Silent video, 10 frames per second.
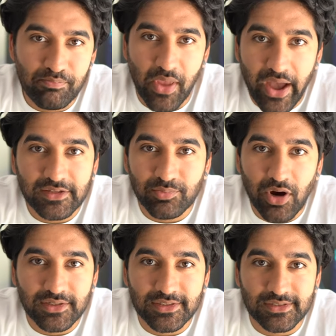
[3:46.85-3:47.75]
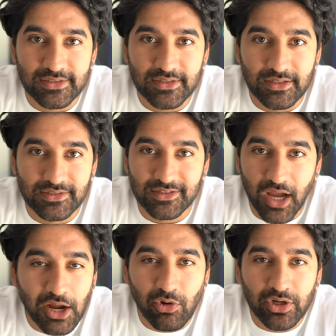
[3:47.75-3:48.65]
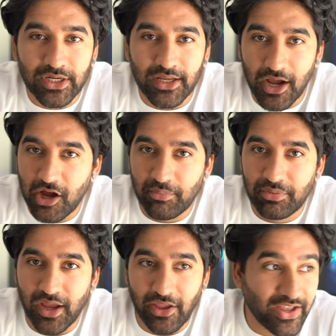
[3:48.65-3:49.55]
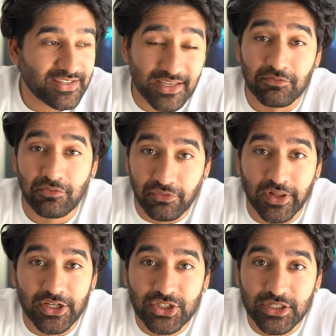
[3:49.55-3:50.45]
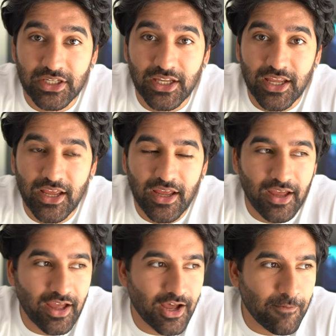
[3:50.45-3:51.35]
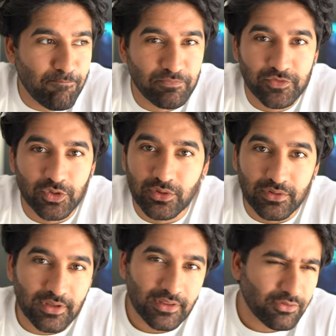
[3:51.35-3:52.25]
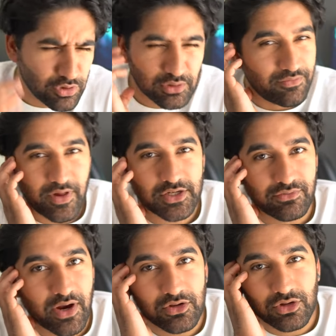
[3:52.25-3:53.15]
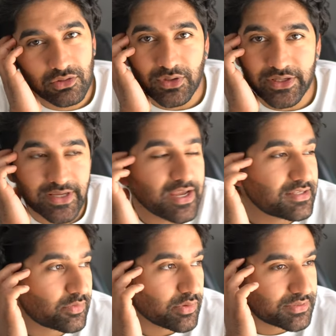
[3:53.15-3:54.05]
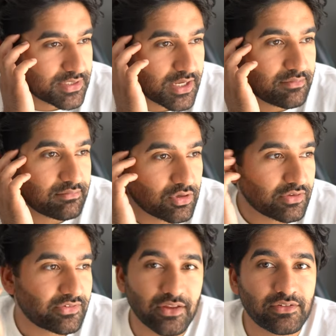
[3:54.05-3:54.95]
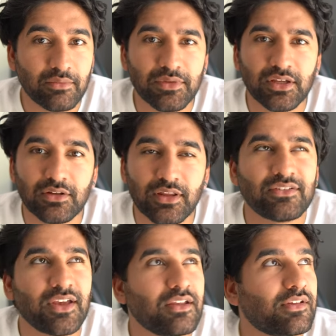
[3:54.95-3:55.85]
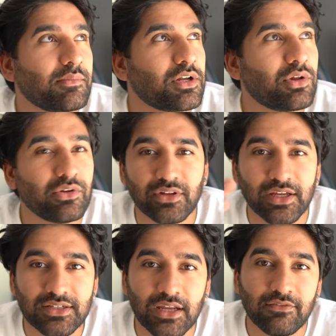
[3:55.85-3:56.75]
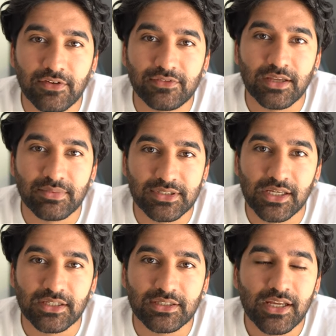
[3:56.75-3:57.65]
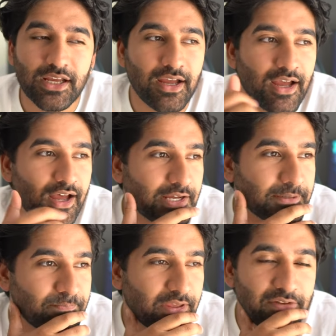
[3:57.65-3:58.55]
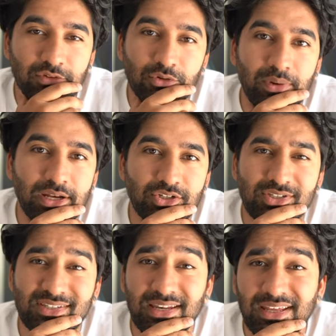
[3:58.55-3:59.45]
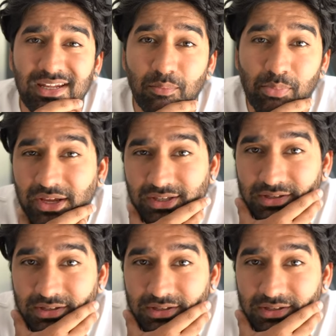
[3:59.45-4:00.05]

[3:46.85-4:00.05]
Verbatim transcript: house prices are, are skyrocketing up, and that's inflation. Um, so the real inflation rate, you couldn't really say it's 3%. You could say it's something, they say it's something close to like 10, 15%. Um, and if your money's just sitting in a bank